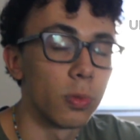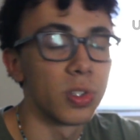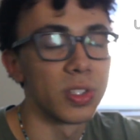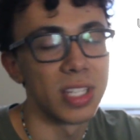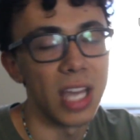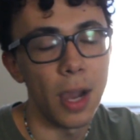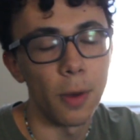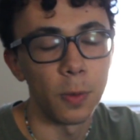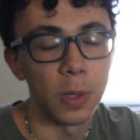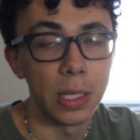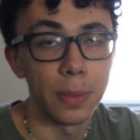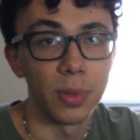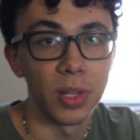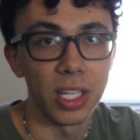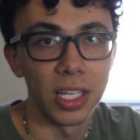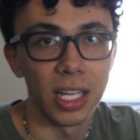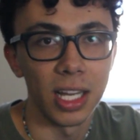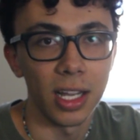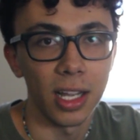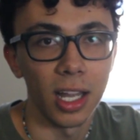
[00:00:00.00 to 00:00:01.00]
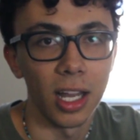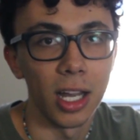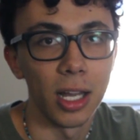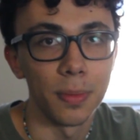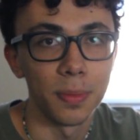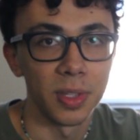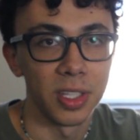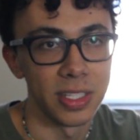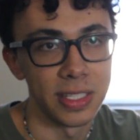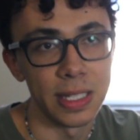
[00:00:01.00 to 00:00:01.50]
Well, dot weebly dot
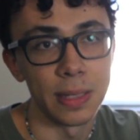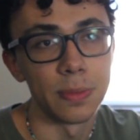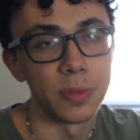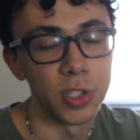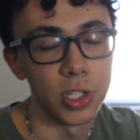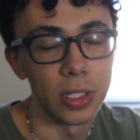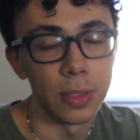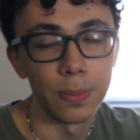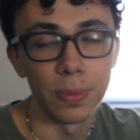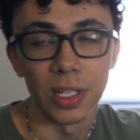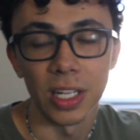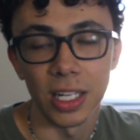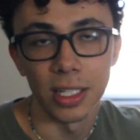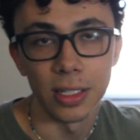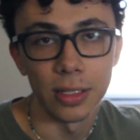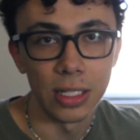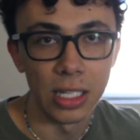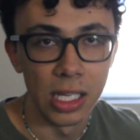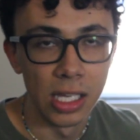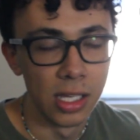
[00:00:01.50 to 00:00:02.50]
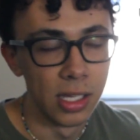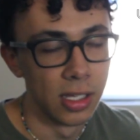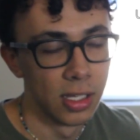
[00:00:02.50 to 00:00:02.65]
com, because I'm cheap didn't,